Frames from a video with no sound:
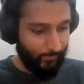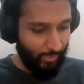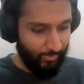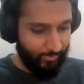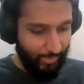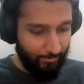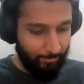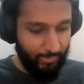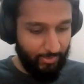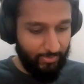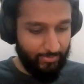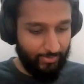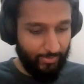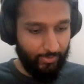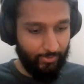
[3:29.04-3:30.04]
that
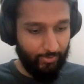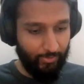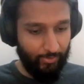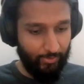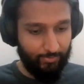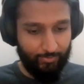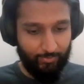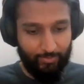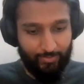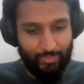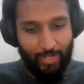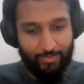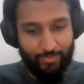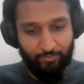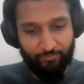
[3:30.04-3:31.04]
means that it's it's
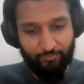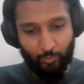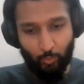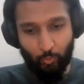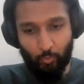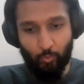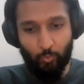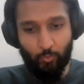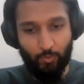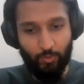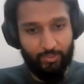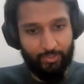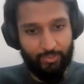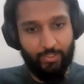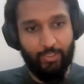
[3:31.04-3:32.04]
as if two or
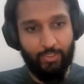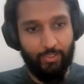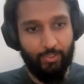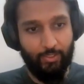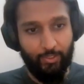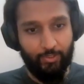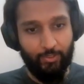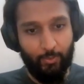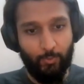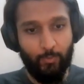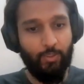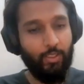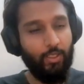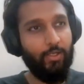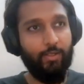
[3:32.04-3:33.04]
three you
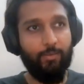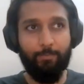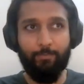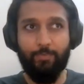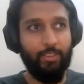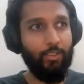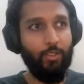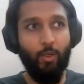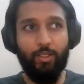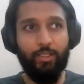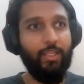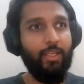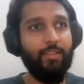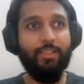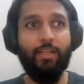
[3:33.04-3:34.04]
know uh,
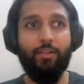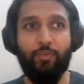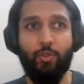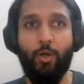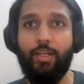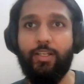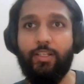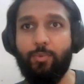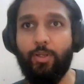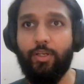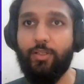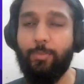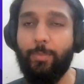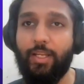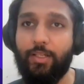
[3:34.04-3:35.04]
kids out of college wanted
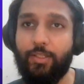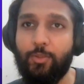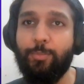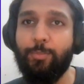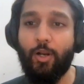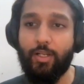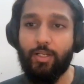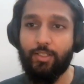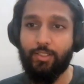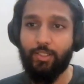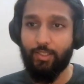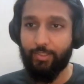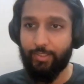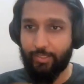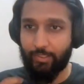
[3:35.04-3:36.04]
to make a new product.
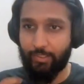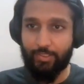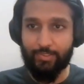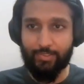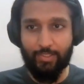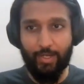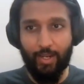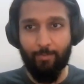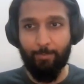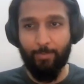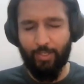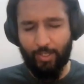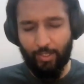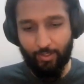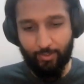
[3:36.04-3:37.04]
They released an app
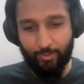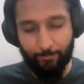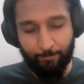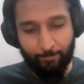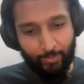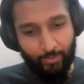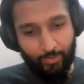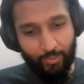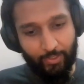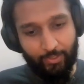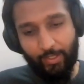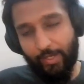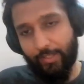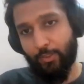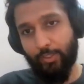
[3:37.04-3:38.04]
um, and
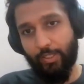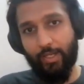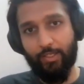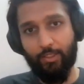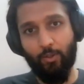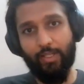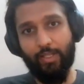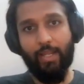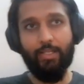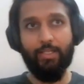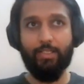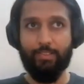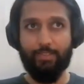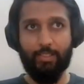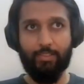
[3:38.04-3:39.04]
try to get organic
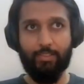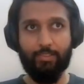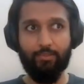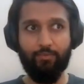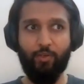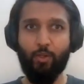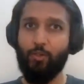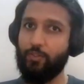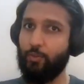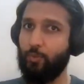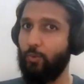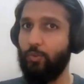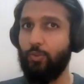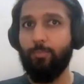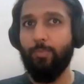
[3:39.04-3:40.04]
results. We also
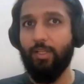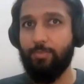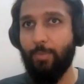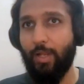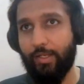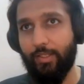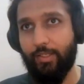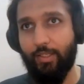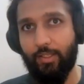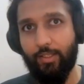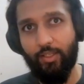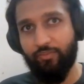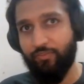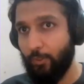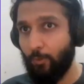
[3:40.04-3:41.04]
don't do much marketing,
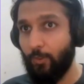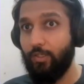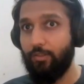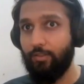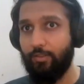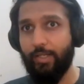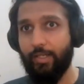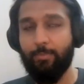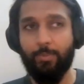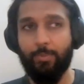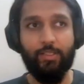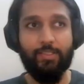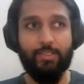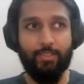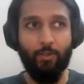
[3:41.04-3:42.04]
if at all, right?
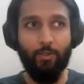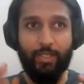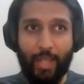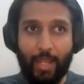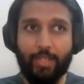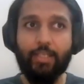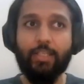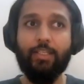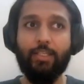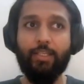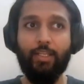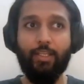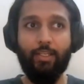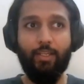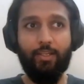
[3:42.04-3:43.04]
Because organic
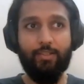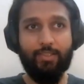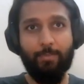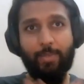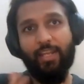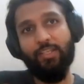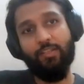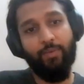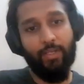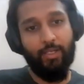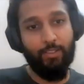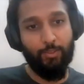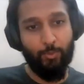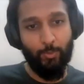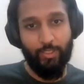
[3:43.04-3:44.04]
is the best
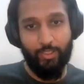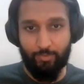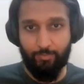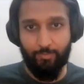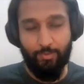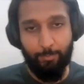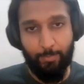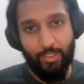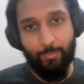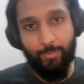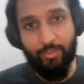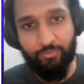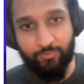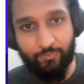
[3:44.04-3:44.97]
way to hit PMF.